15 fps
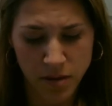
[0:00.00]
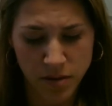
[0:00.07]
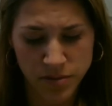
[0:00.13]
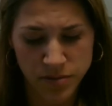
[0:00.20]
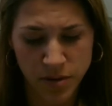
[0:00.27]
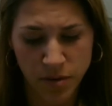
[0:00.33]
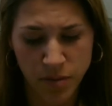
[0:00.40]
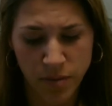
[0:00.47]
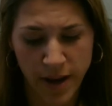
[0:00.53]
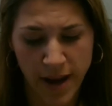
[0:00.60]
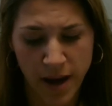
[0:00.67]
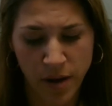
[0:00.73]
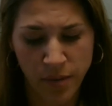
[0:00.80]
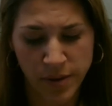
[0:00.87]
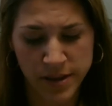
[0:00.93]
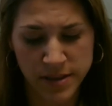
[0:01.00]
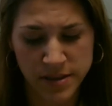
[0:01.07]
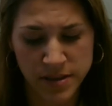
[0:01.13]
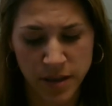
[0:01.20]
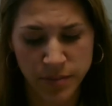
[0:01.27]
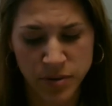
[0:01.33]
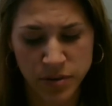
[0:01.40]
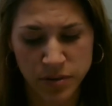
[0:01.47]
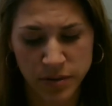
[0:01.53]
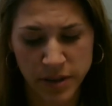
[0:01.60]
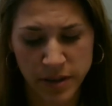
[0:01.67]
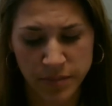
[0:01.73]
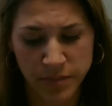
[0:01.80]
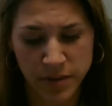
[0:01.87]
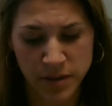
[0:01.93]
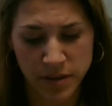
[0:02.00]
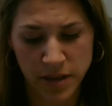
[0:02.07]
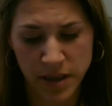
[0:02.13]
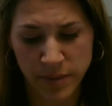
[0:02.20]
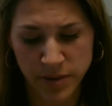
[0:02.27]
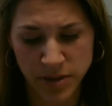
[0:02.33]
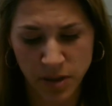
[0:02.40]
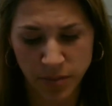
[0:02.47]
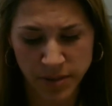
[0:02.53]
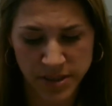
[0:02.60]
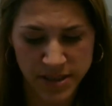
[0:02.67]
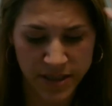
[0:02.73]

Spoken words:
So how is subdural hematomas